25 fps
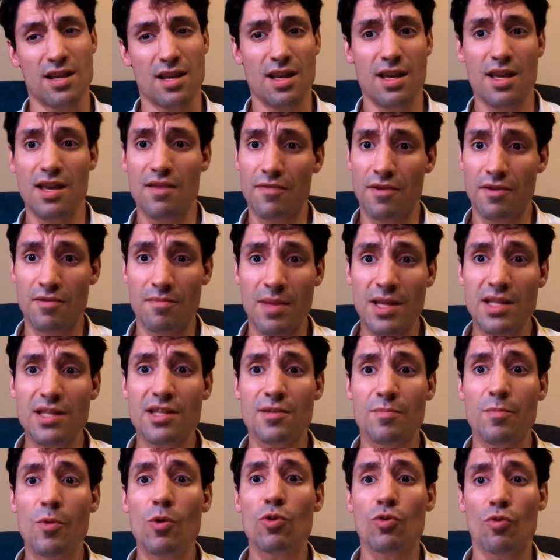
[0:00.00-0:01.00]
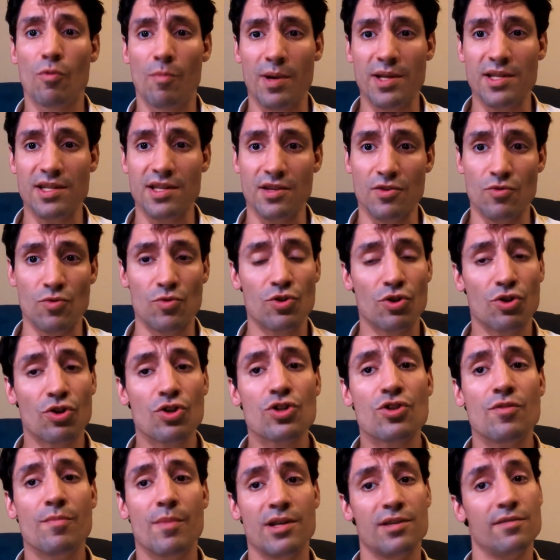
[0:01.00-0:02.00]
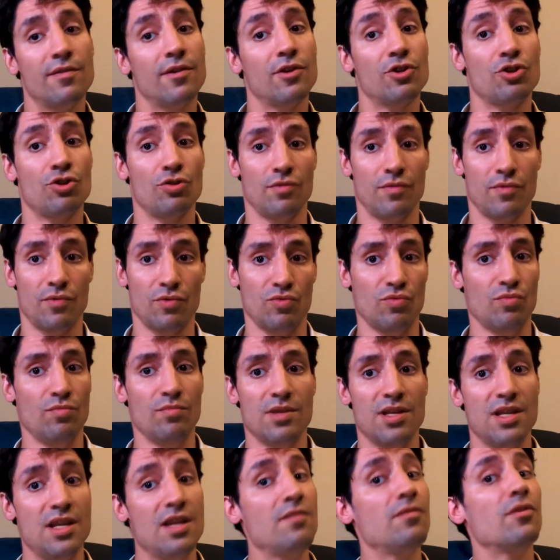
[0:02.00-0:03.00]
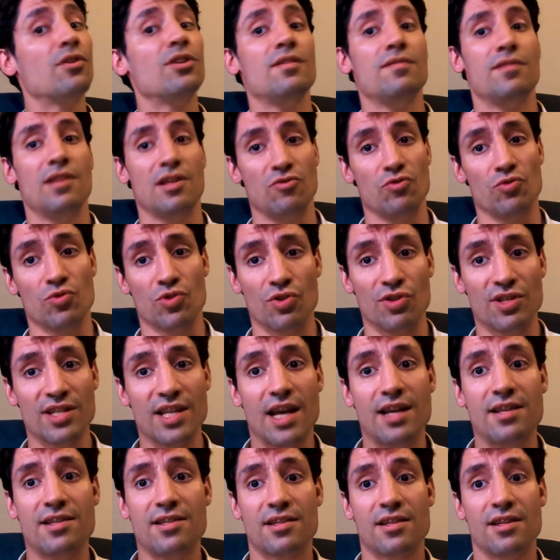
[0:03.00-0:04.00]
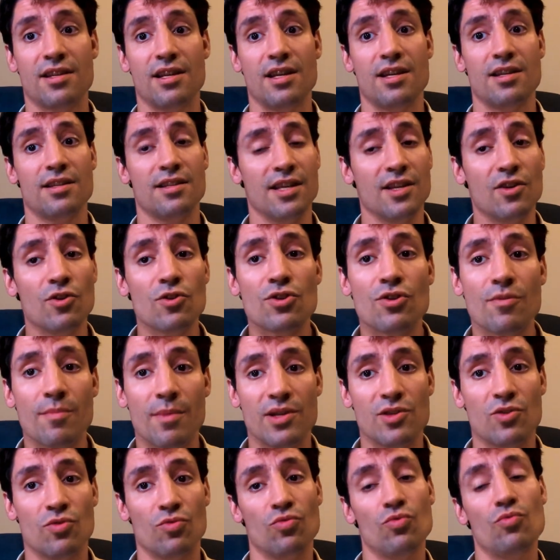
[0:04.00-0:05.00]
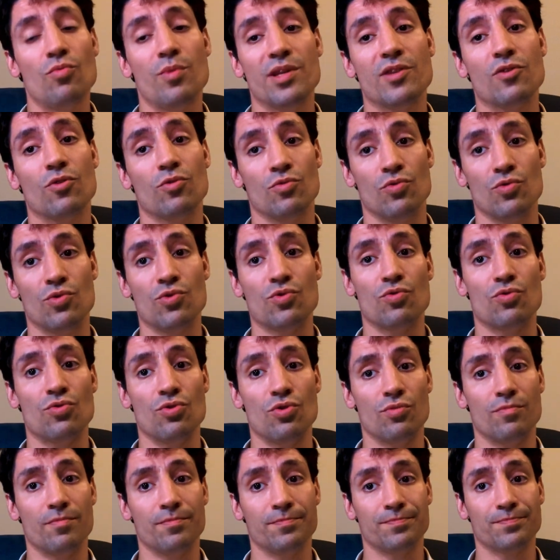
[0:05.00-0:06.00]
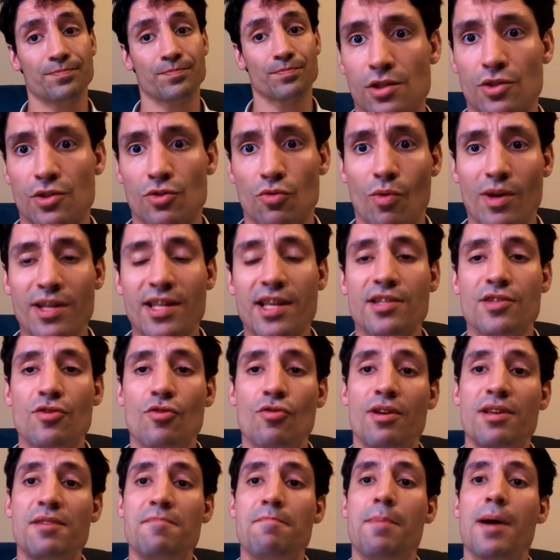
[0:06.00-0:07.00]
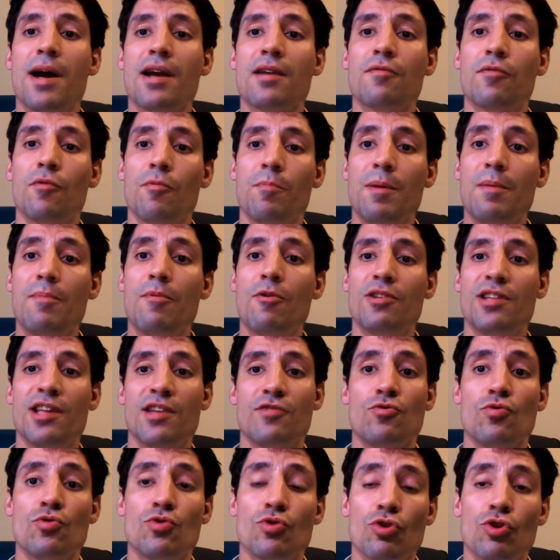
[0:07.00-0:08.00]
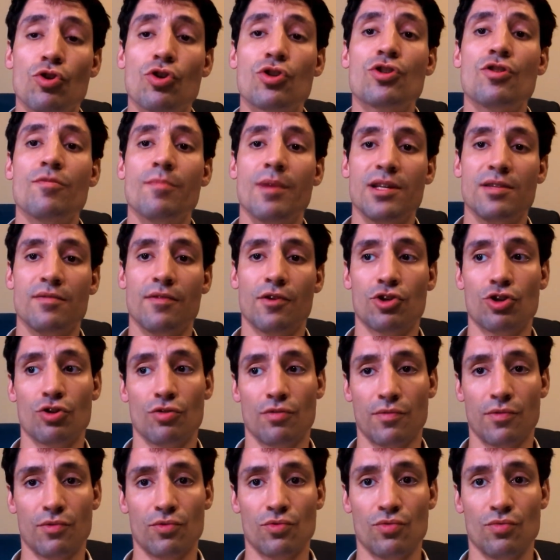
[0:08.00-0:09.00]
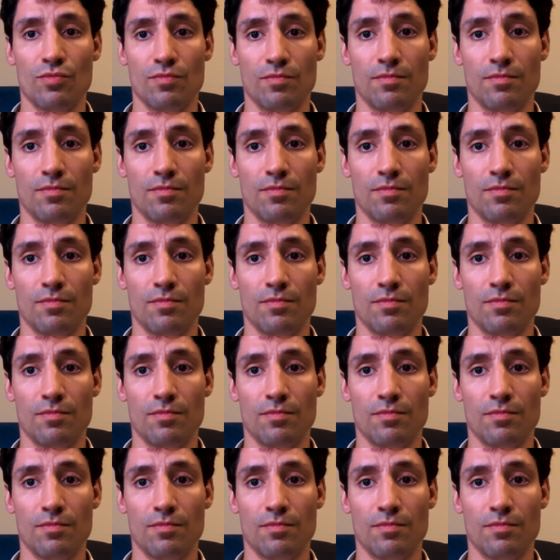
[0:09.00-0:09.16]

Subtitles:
even many small companies use a customized version of Odoo. Even if they use the SaaS, they customize Odoo with Odoo Studio. So what is the impact for people that use a customized version of Odoo?